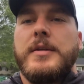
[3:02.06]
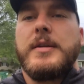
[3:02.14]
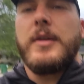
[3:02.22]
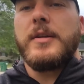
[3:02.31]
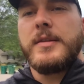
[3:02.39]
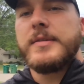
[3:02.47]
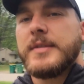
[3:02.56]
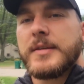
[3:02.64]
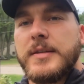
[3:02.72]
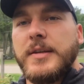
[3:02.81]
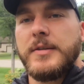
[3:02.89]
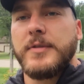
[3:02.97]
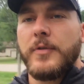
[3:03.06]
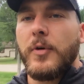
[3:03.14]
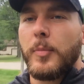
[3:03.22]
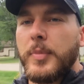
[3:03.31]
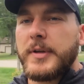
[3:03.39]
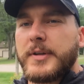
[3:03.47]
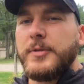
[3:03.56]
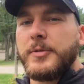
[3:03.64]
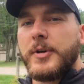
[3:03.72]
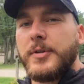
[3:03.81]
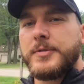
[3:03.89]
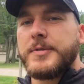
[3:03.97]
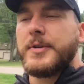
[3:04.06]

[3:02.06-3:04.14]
down in the 60s for blood glucose.